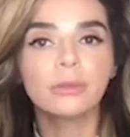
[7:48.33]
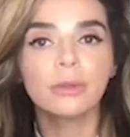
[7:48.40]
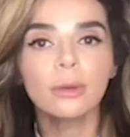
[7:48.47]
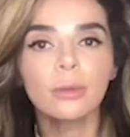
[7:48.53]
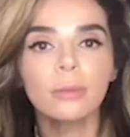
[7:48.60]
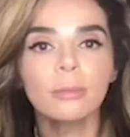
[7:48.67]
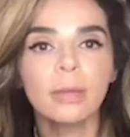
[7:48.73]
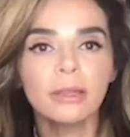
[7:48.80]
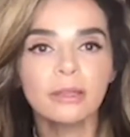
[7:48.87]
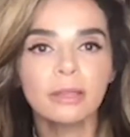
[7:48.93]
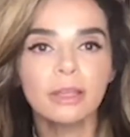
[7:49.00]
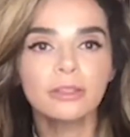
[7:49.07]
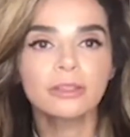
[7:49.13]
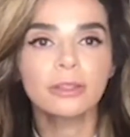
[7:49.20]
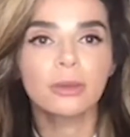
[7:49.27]
So
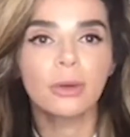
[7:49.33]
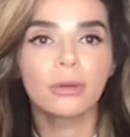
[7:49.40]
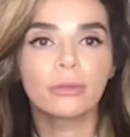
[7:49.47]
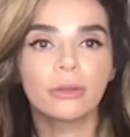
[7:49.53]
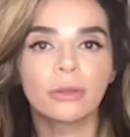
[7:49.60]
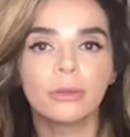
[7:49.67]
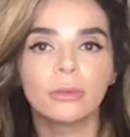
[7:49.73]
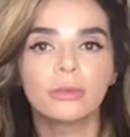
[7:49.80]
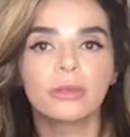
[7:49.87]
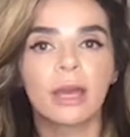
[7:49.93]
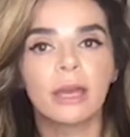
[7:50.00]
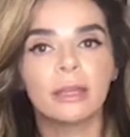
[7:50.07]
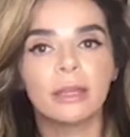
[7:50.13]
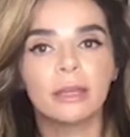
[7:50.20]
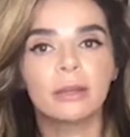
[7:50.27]
medication overuse
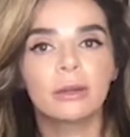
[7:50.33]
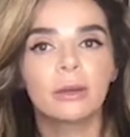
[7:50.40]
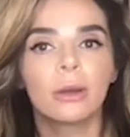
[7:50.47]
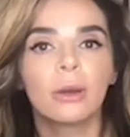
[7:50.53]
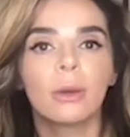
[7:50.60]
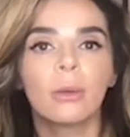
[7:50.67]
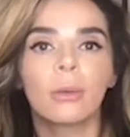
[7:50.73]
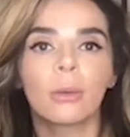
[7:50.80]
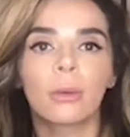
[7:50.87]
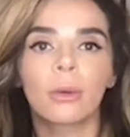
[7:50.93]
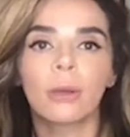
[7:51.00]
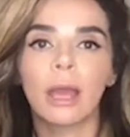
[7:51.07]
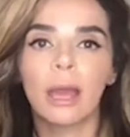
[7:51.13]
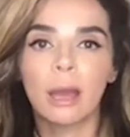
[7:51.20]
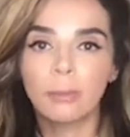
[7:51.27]
headache,
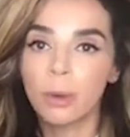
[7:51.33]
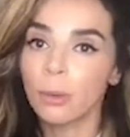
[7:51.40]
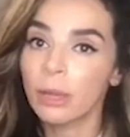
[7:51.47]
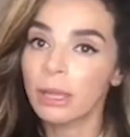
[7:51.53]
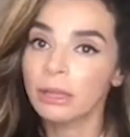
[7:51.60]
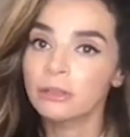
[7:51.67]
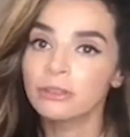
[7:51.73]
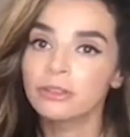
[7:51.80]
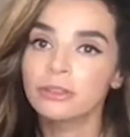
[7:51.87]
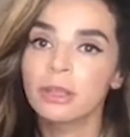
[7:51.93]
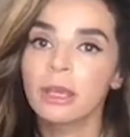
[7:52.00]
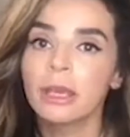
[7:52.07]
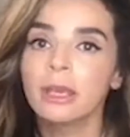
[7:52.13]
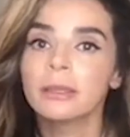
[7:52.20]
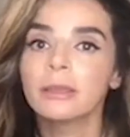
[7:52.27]
or
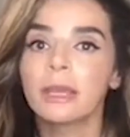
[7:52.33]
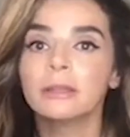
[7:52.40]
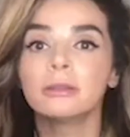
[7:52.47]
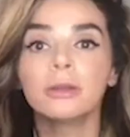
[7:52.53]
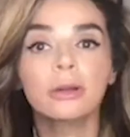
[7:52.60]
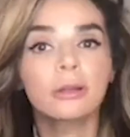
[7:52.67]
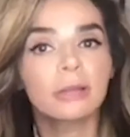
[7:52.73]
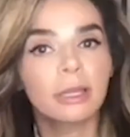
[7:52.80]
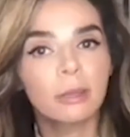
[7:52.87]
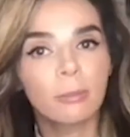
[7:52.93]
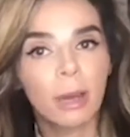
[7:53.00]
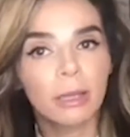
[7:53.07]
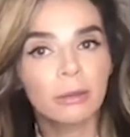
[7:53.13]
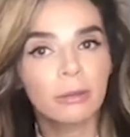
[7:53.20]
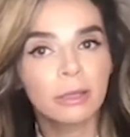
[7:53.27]
MOH, can look
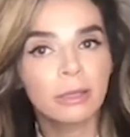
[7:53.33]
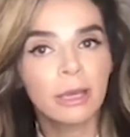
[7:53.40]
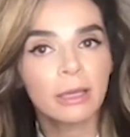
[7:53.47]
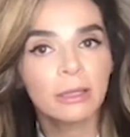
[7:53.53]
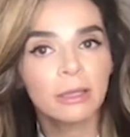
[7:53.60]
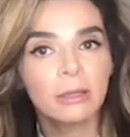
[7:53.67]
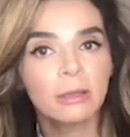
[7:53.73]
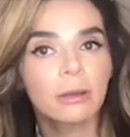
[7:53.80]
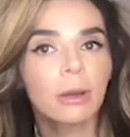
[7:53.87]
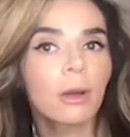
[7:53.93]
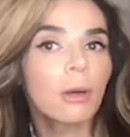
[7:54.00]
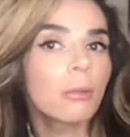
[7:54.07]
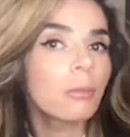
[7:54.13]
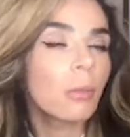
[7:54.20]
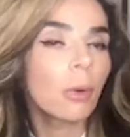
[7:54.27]
like migraine headache,
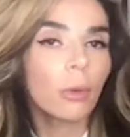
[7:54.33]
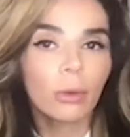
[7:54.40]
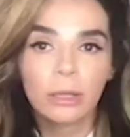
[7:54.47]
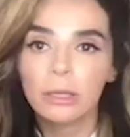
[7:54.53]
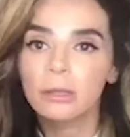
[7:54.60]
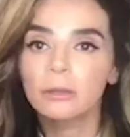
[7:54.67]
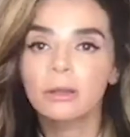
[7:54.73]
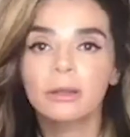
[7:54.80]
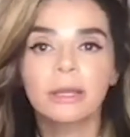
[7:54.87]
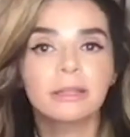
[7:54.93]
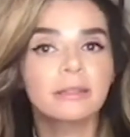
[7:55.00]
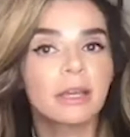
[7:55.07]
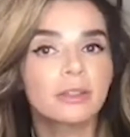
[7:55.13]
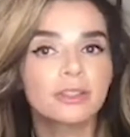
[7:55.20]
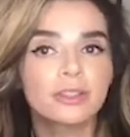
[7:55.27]
or it can look
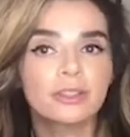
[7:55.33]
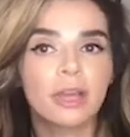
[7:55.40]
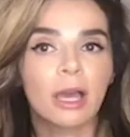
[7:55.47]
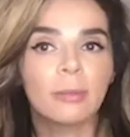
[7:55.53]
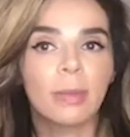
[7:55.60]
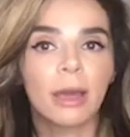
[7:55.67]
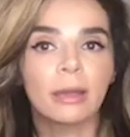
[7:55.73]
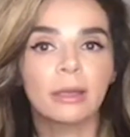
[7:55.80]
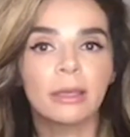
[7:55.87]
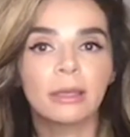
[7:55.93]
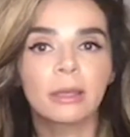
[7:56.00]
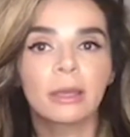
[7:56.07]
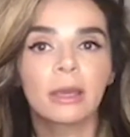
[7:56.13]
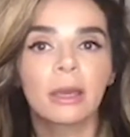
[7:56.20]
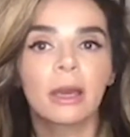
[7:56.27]
like tension type
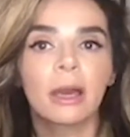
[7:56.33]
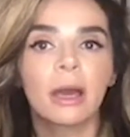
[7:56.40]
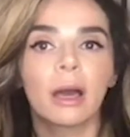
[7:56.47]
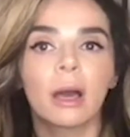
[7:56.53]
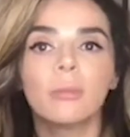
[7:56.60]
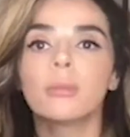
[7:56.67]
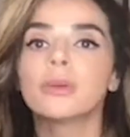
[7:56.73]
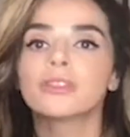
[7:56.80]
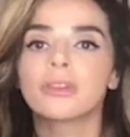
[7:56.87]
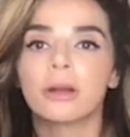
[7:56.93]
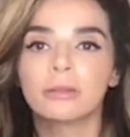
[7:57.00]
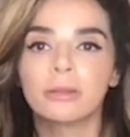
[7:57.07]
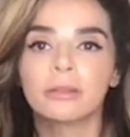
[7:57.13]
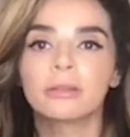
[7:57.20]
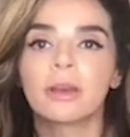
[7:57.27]
headache, which
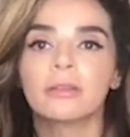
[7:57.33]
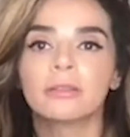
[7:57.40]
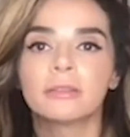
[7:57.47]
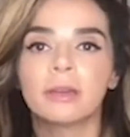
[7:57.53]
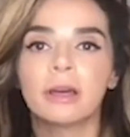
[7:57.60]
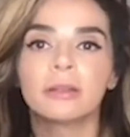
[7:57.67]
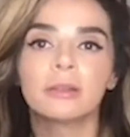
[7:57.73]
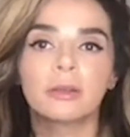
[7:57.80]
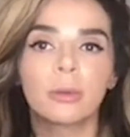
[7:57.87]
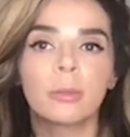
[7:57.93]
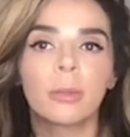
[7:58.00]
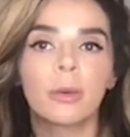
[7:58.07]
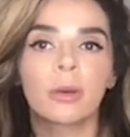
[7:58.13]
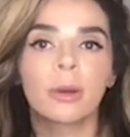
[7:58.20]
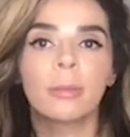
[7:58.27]
I'll discuss a
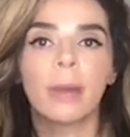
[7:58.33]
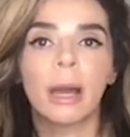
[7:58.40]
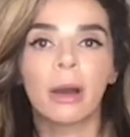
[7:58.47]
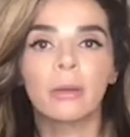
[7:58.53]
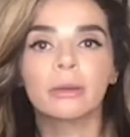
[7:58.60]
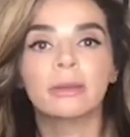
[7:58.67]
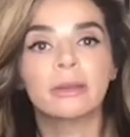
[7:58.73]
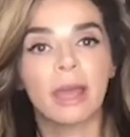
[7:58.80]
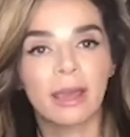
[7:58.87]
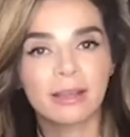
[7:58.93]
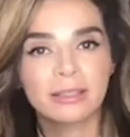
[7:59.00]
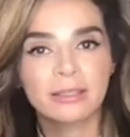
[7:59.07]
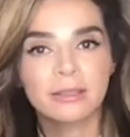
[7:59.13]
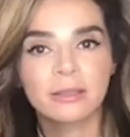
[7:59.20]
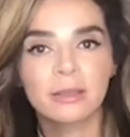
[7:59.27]
little more about
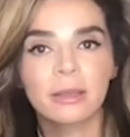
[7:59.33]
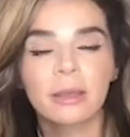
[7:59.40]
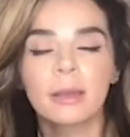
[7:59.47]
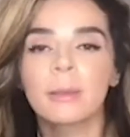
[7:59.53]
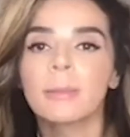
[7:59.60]
next.